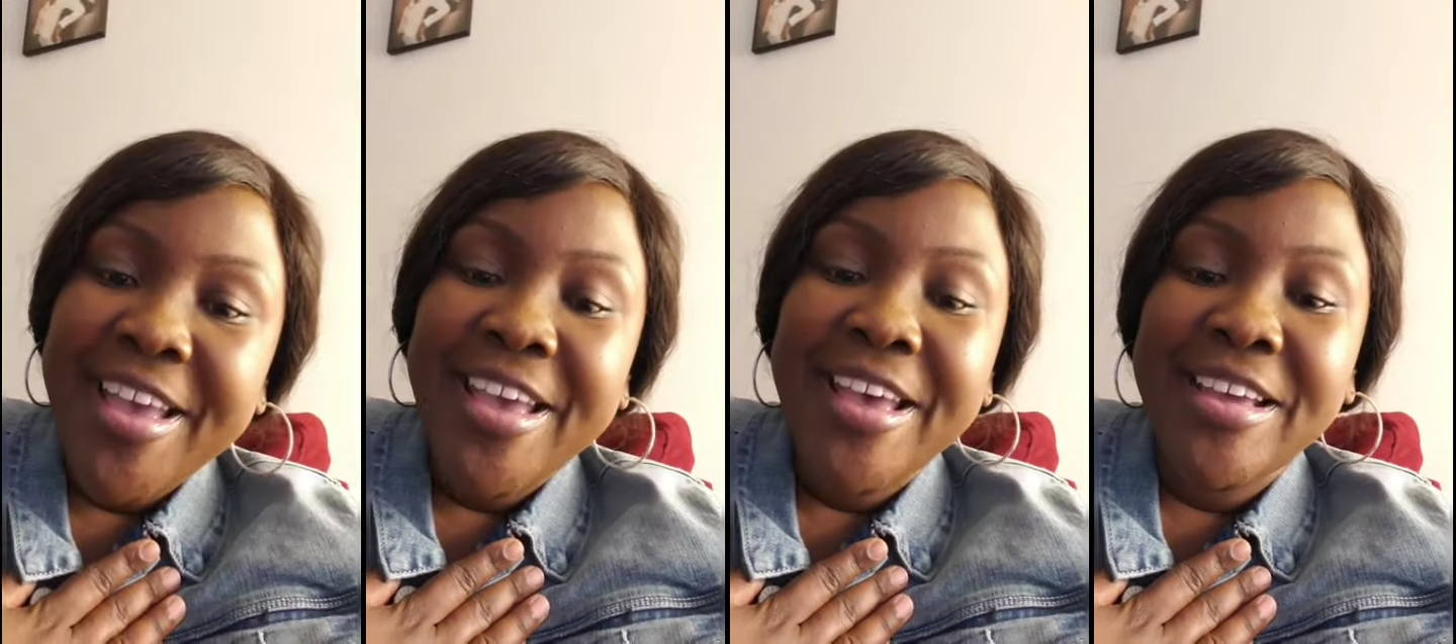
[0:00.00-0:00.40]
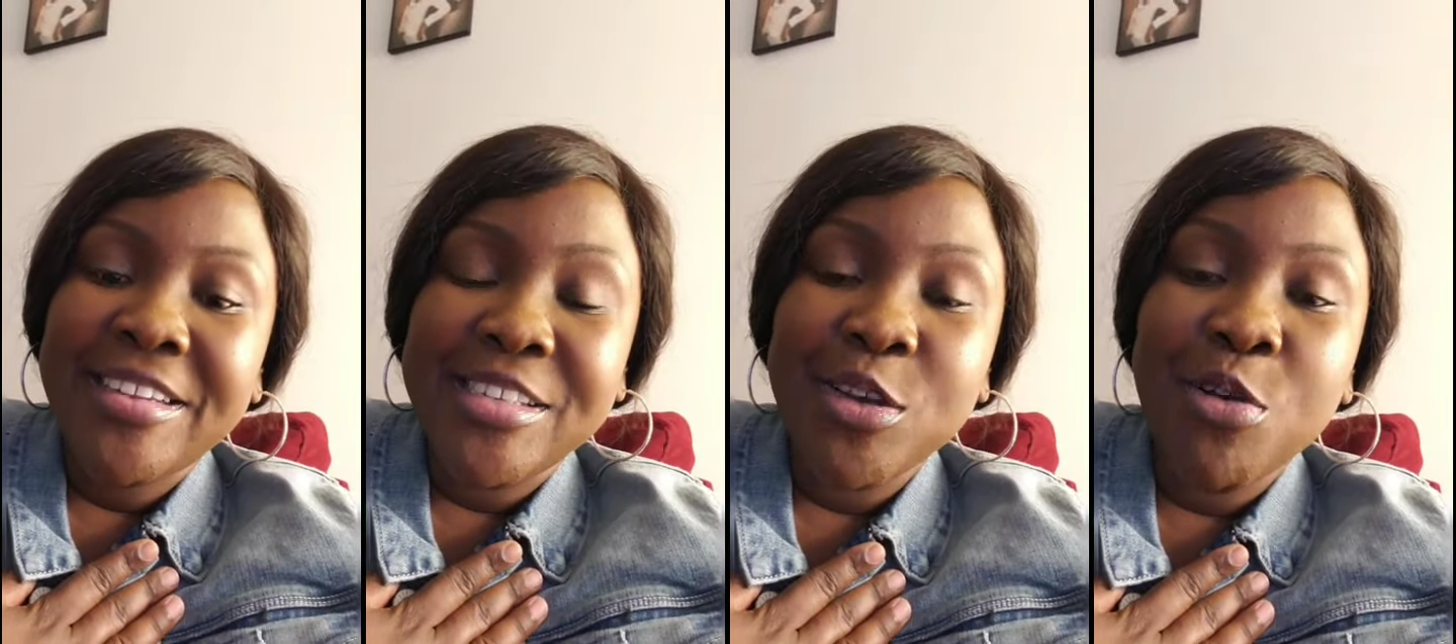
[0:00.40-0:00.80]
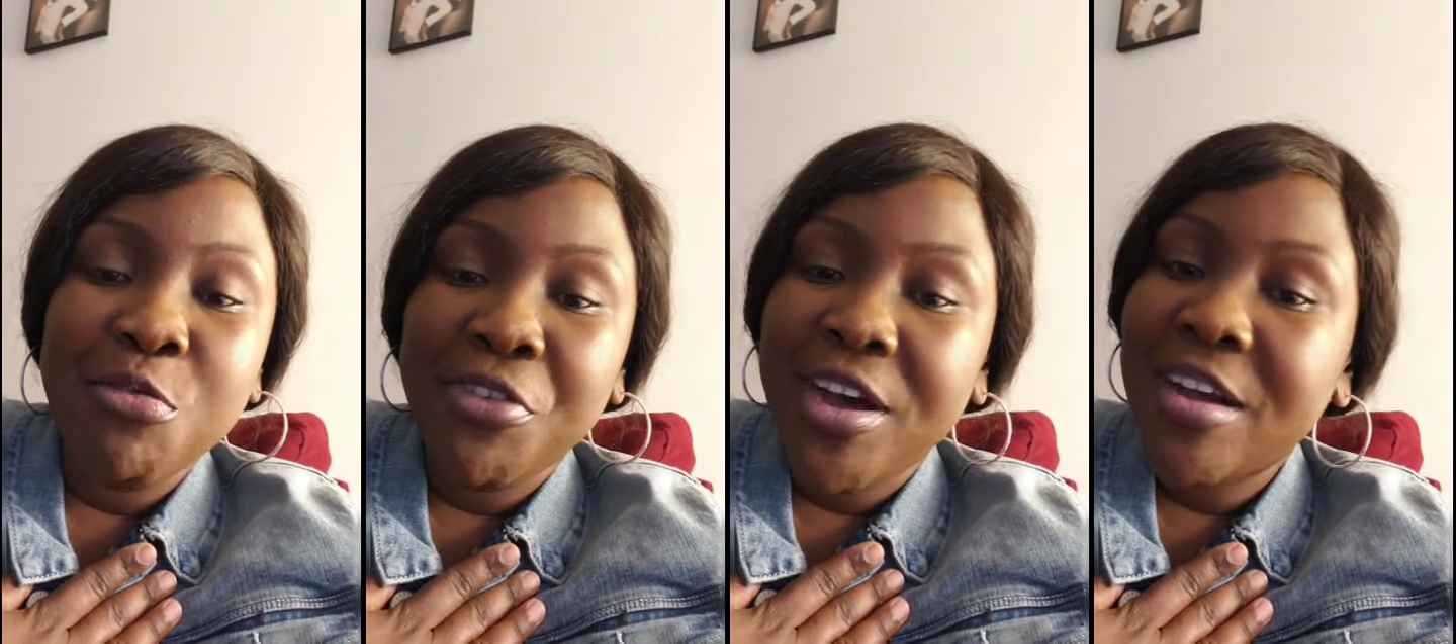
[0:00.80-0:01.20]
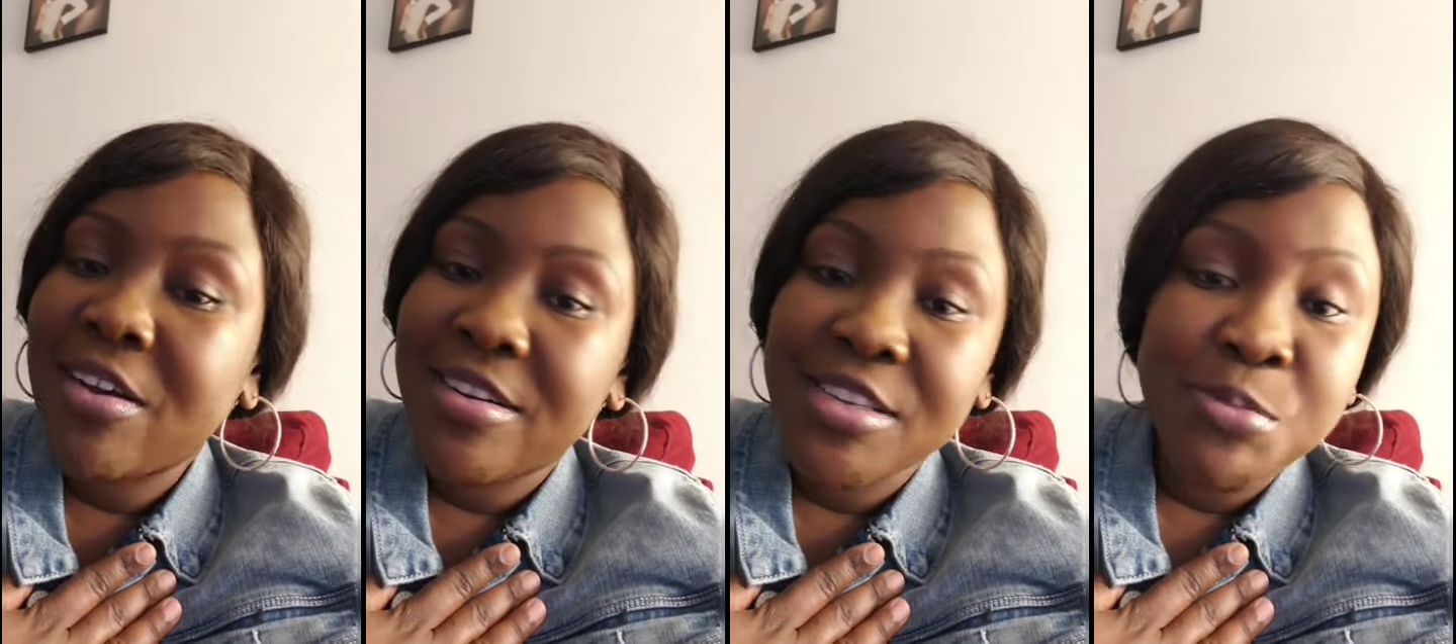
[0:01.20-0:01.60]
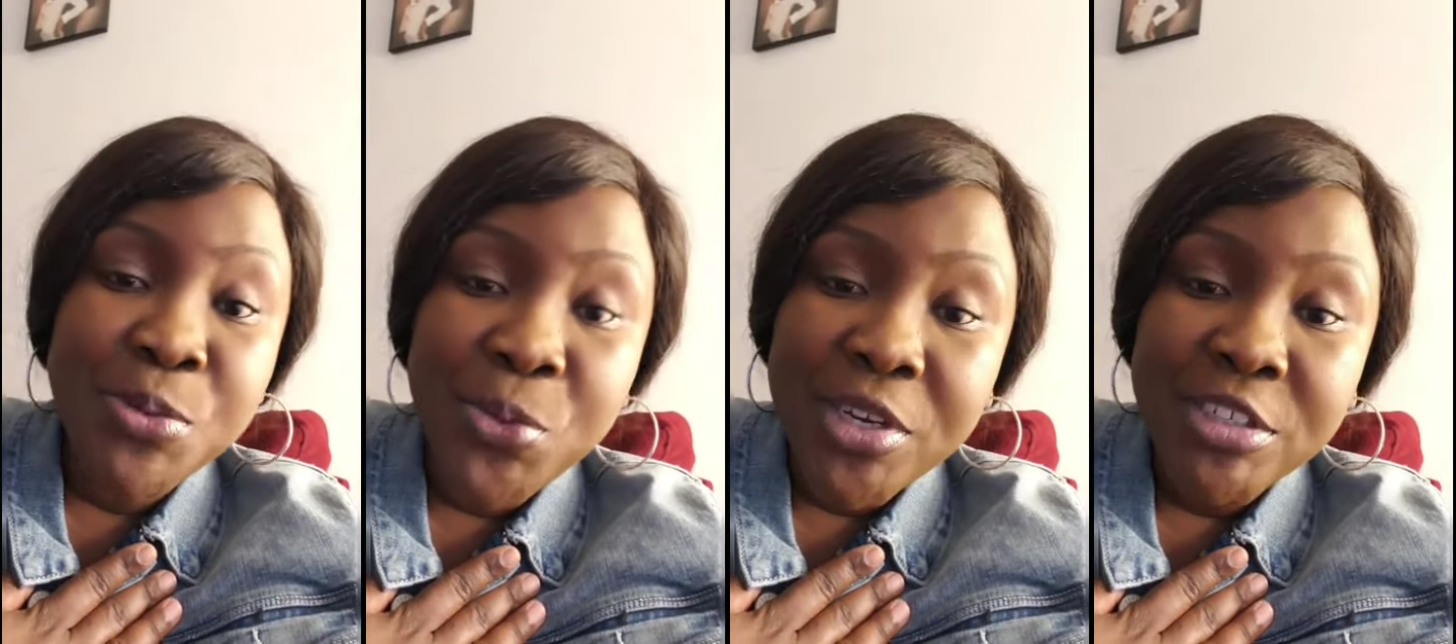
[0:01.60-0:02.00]
And so far, God has
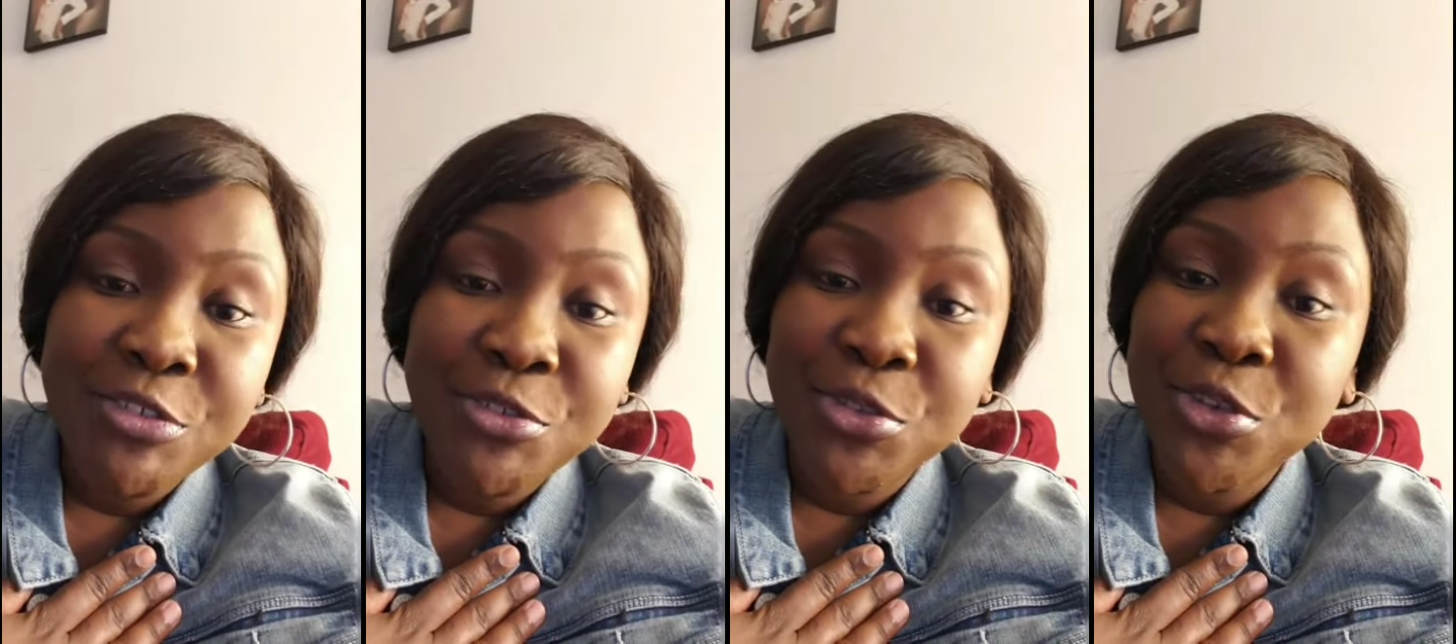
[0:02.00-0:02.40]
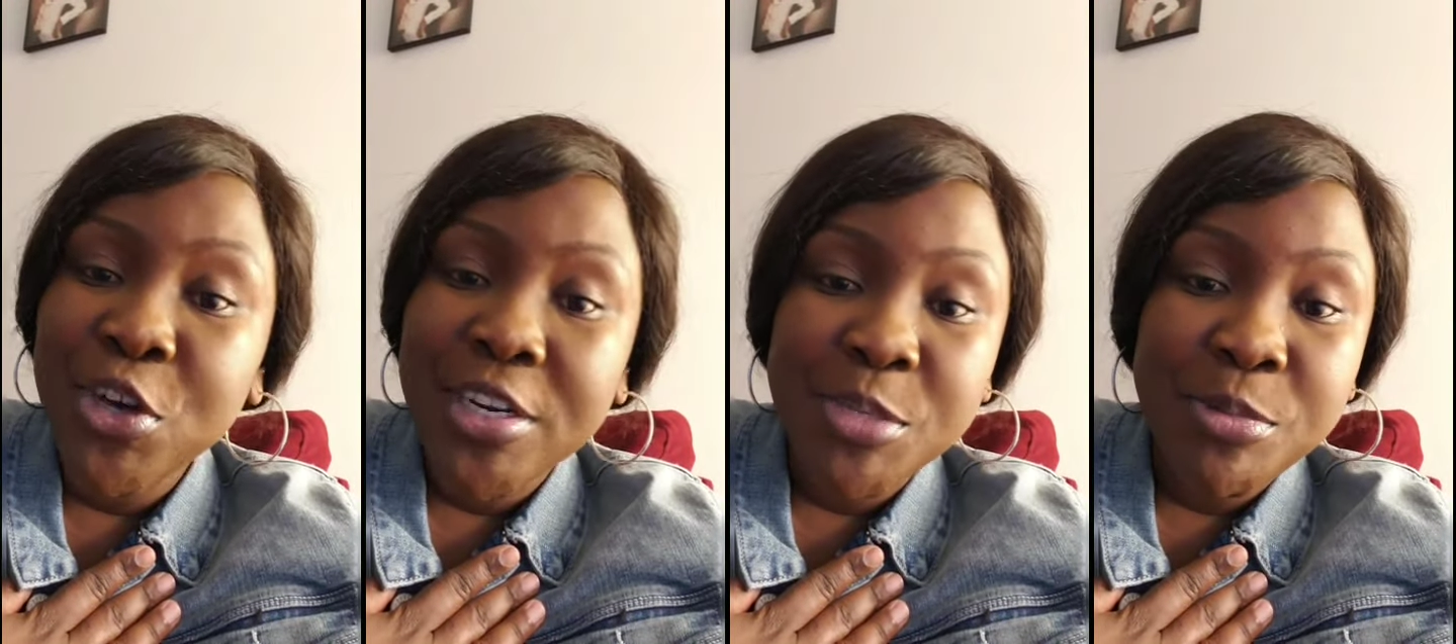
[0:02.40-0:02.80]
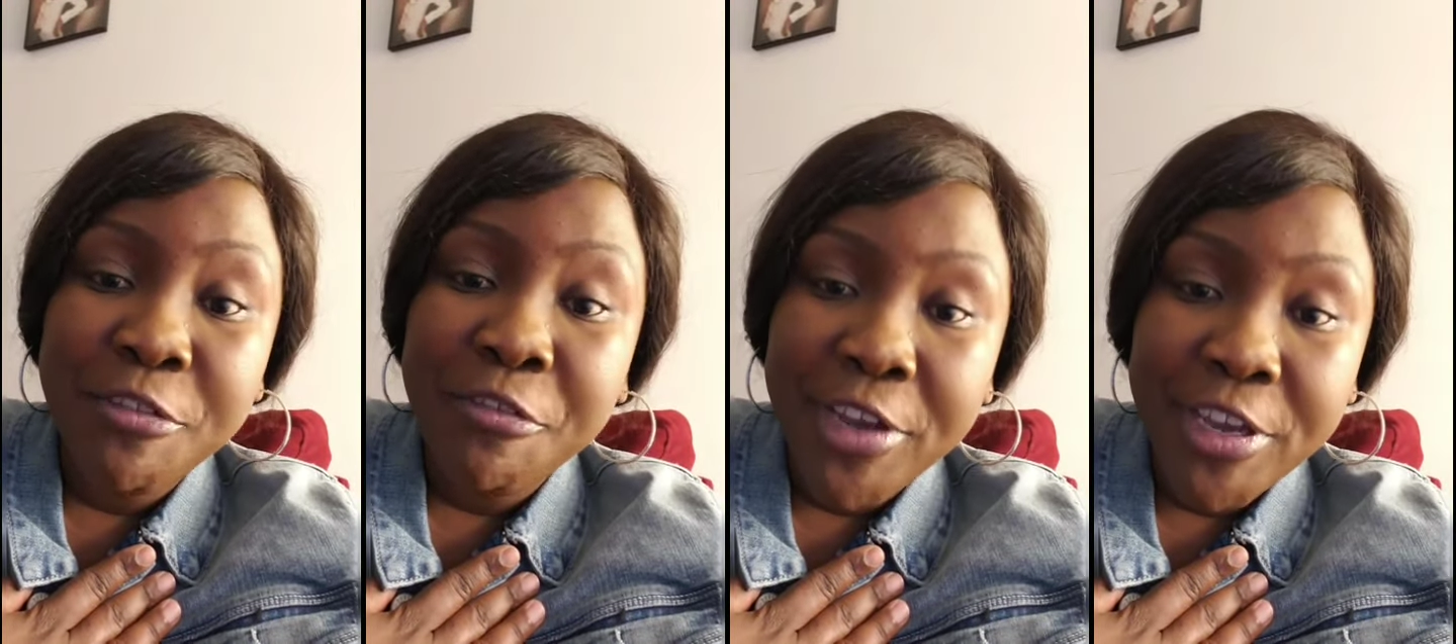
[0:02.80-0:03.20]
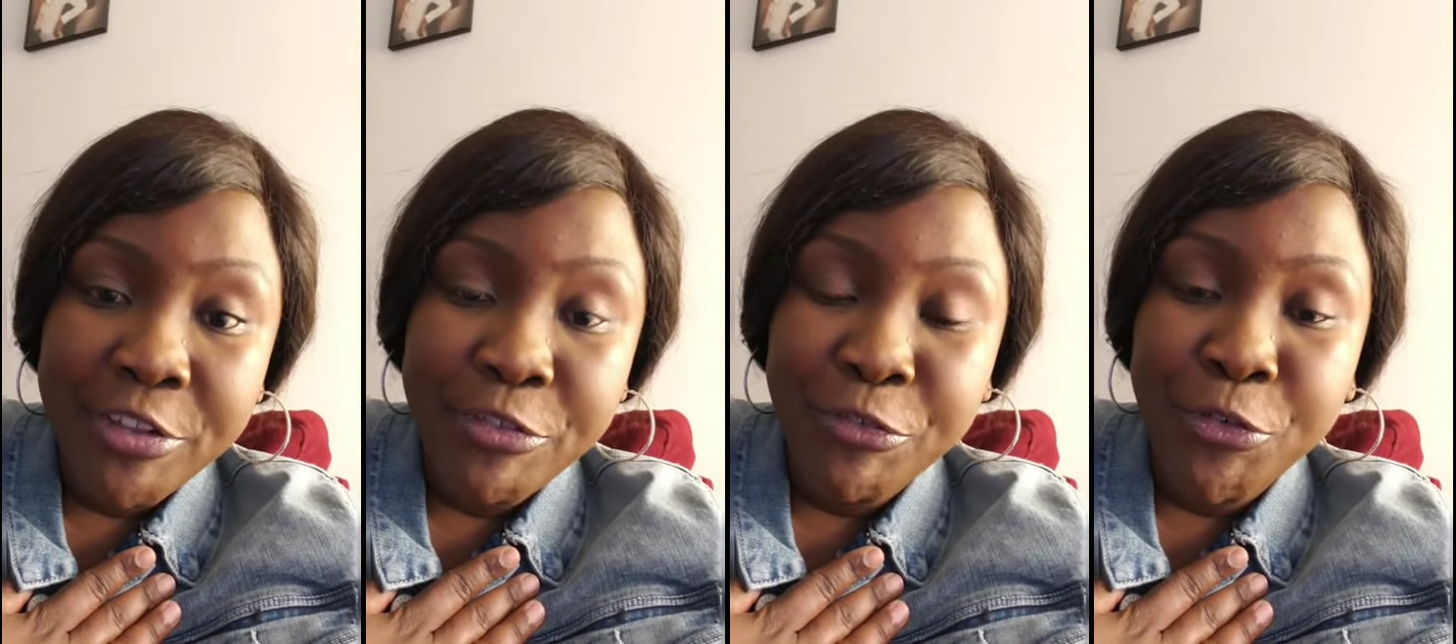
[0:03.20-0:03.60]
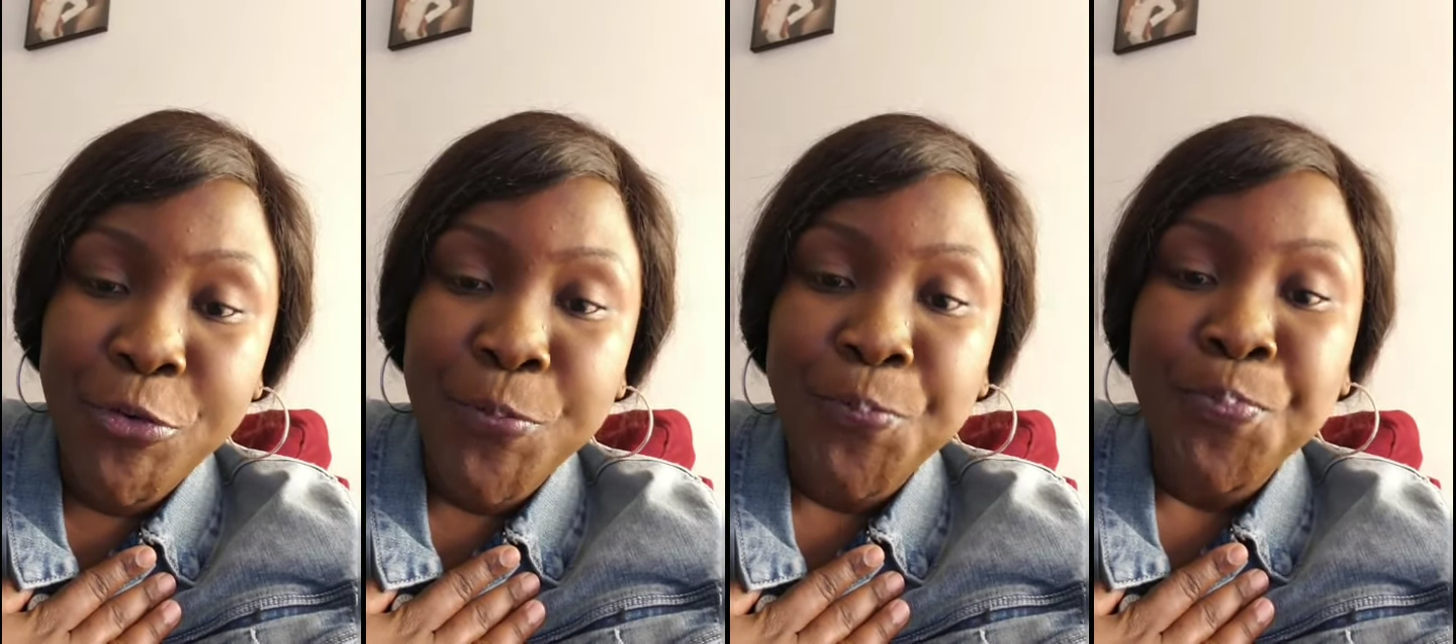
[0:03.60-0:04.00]
been wonderful, God has been
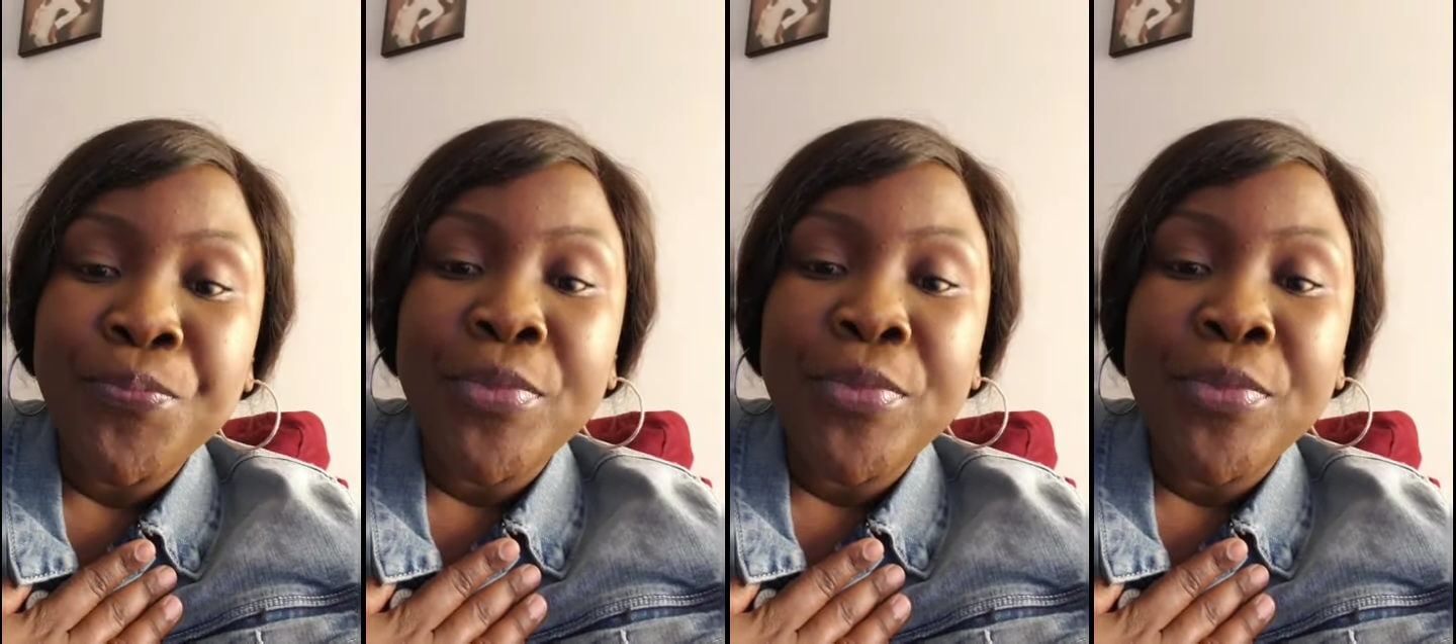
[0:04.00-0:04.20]
faithful.